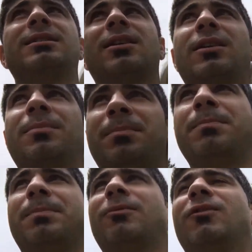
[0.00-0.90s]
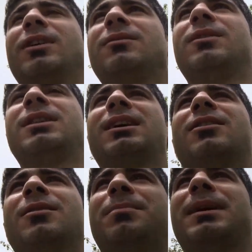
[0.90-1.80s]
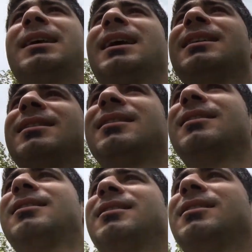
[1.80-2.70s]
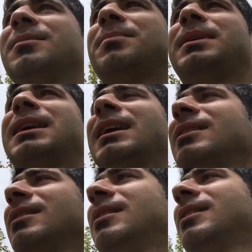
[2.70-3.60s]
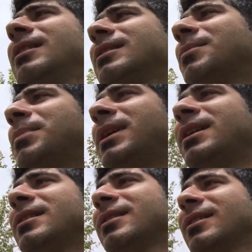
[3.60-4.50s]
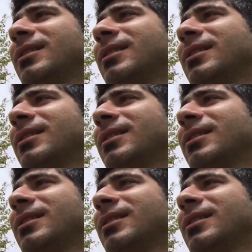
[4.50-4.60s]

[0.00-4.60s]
I saw a, what what they call pecan? Pecan? The bird.